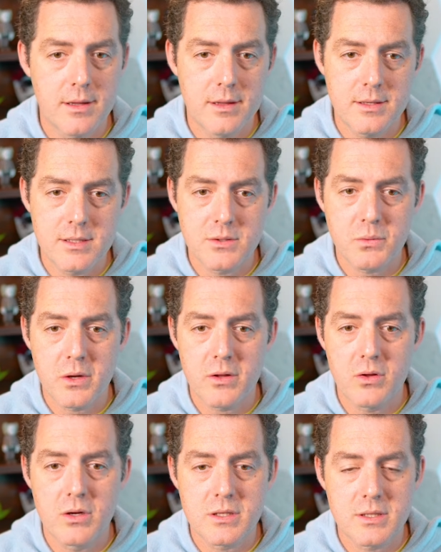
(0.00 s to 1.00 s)
This is what it
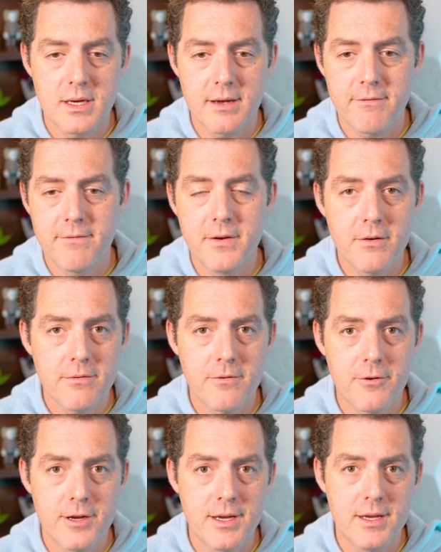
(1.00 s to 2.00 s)
looks like. Feel
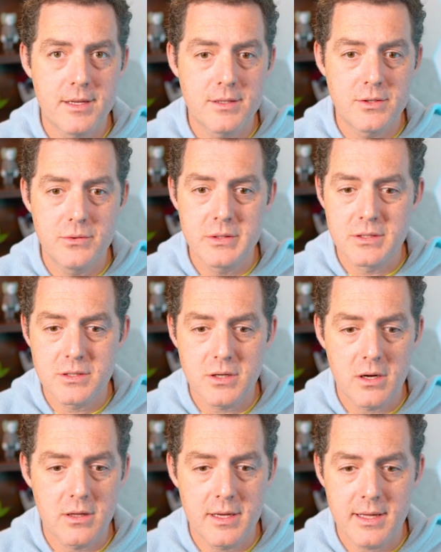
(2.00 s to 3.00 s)
free to
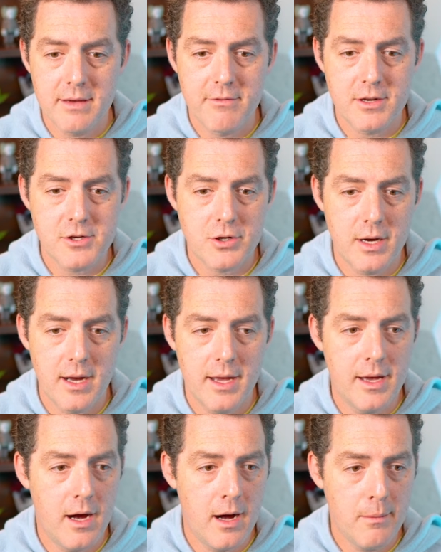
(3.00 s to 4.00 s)
install it, give it a
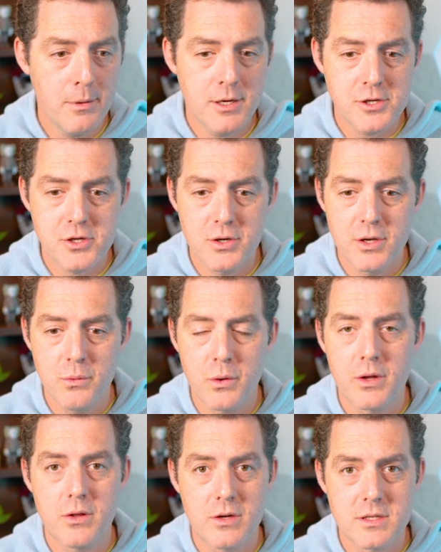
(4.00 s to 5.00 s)
try. I'm gonna show you
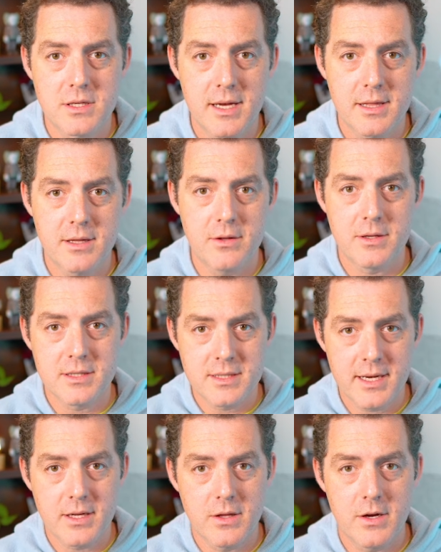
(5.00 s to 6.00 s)
what it looks like though. Let's
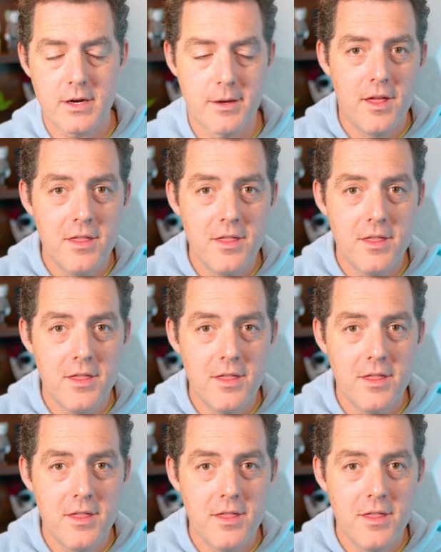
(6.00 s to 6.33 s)
take a look.